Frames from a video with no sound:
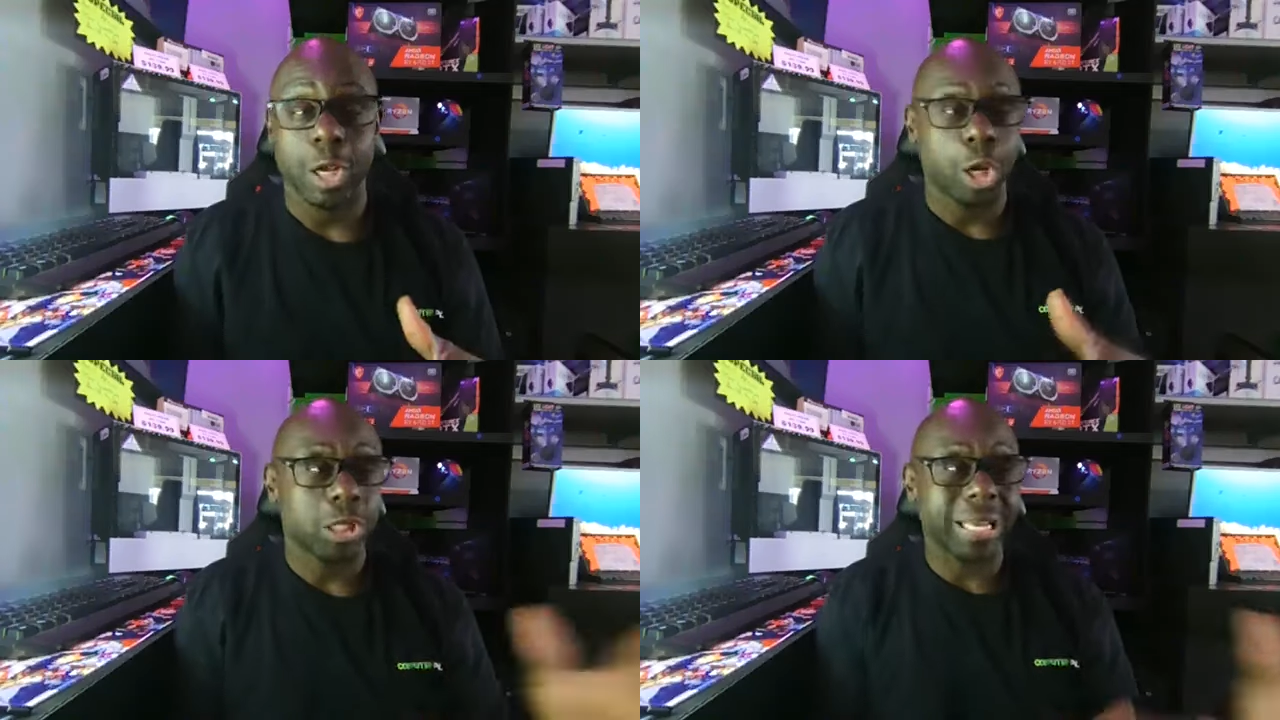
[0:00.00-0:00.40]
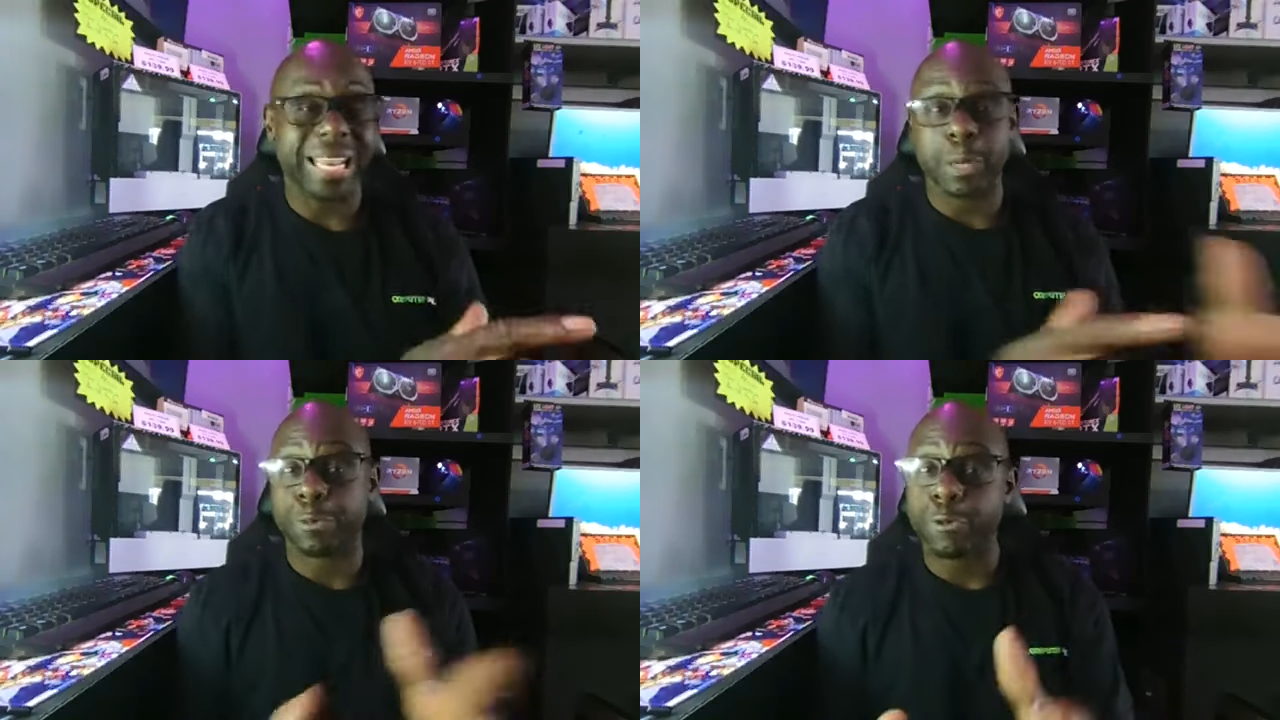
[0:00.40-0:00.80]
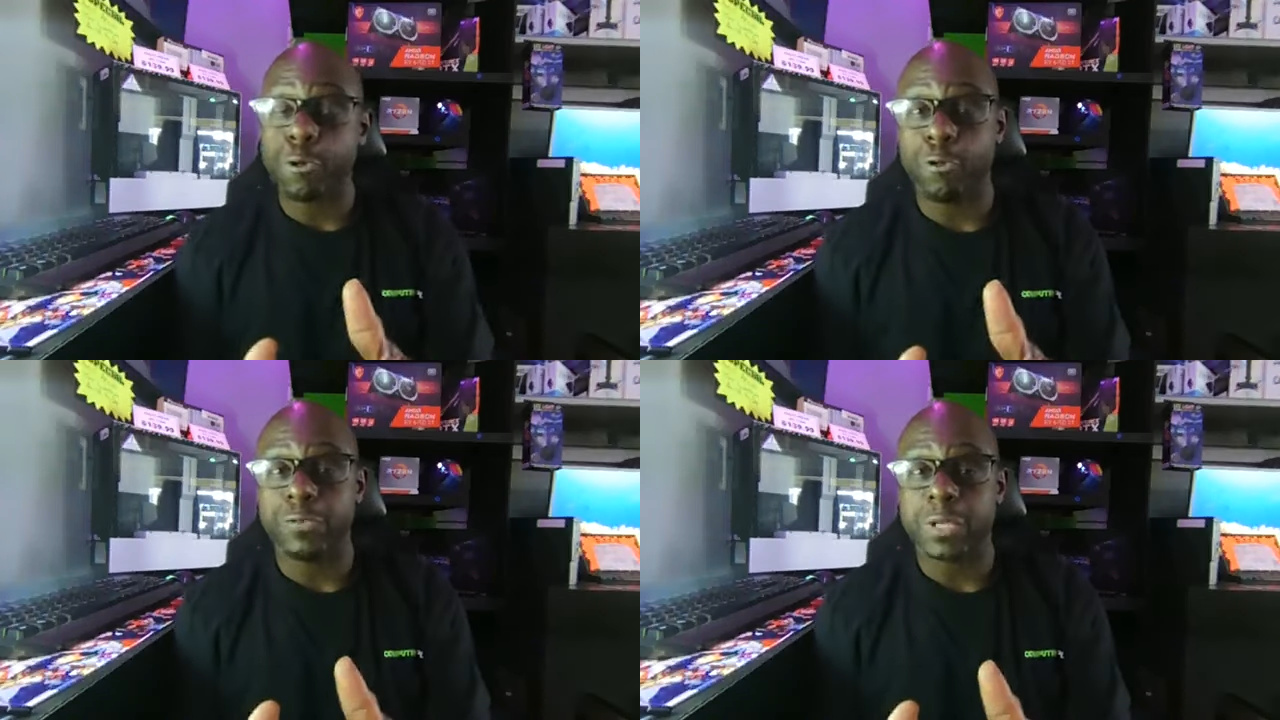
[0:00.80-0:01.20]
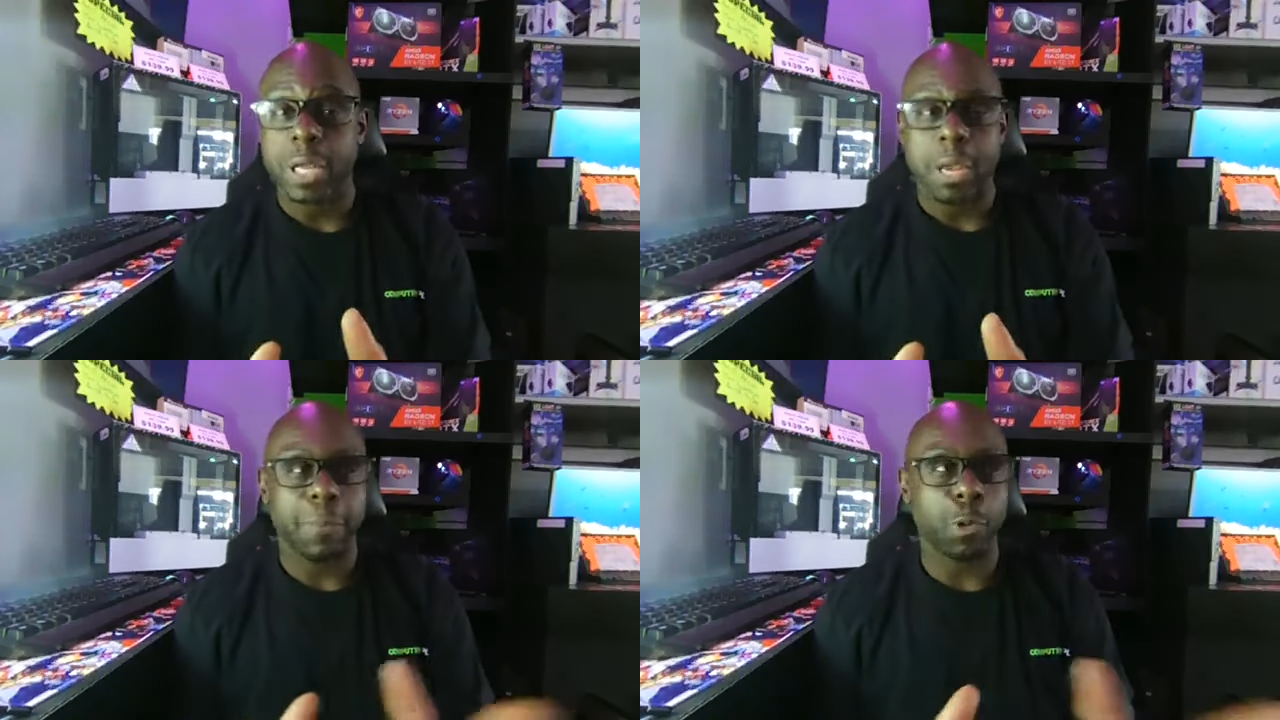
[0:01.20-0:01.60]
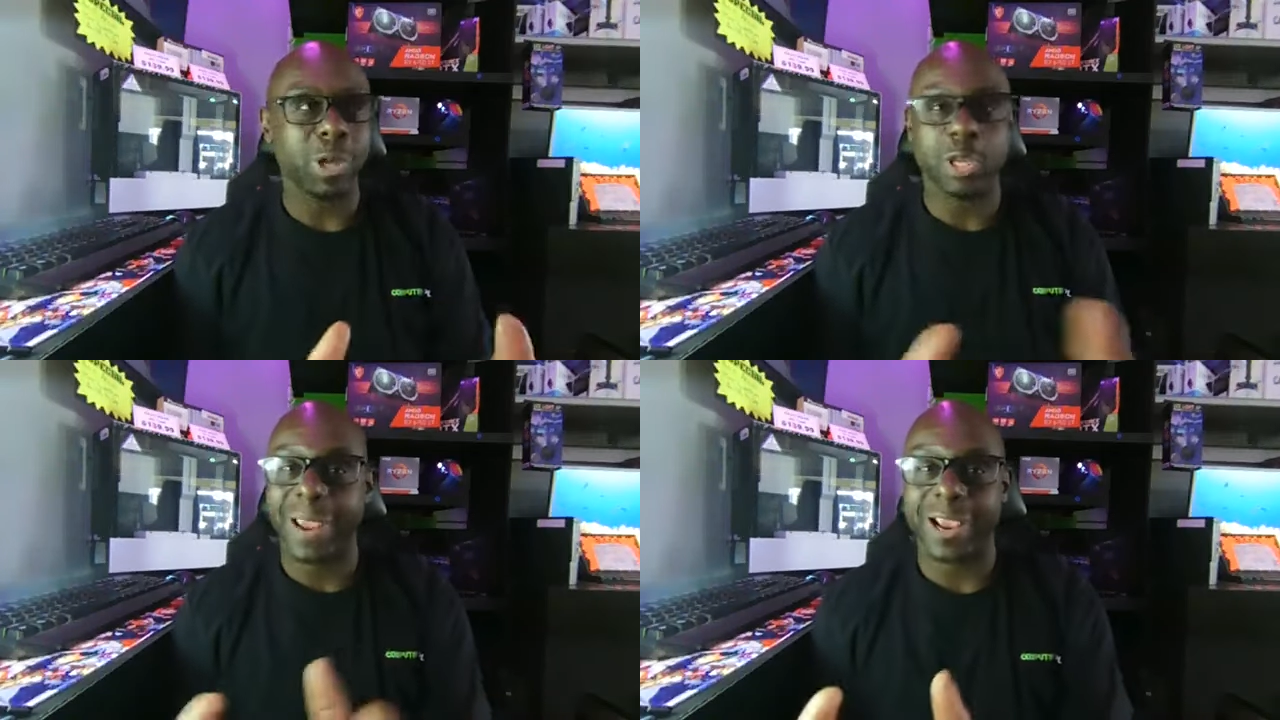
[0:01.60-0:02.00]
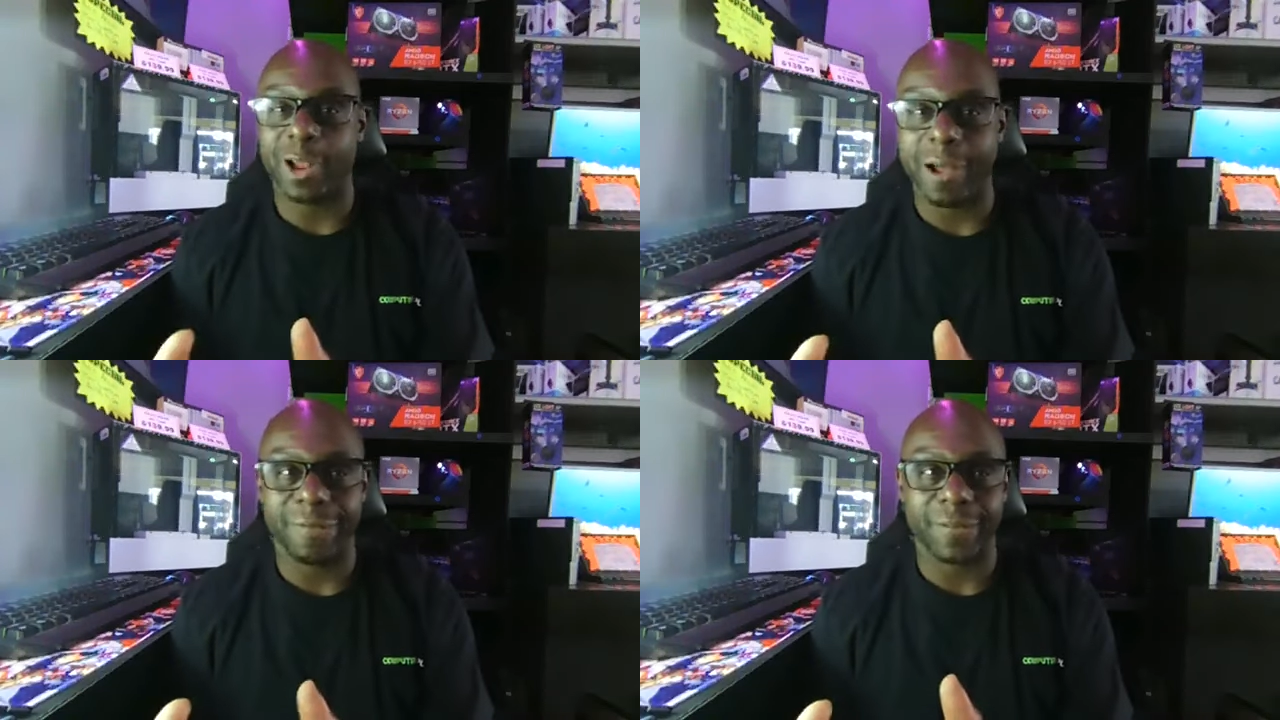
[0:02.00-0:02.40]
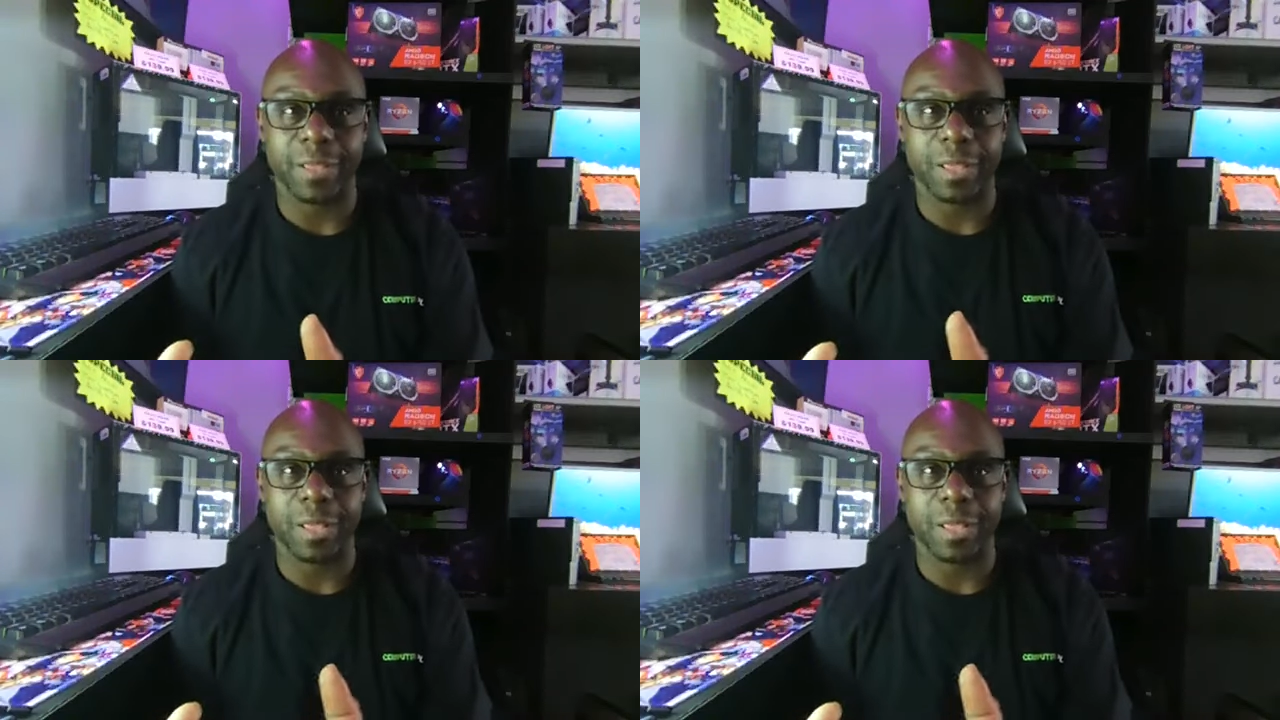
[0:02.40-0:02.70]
to get approved, but when you pay it off,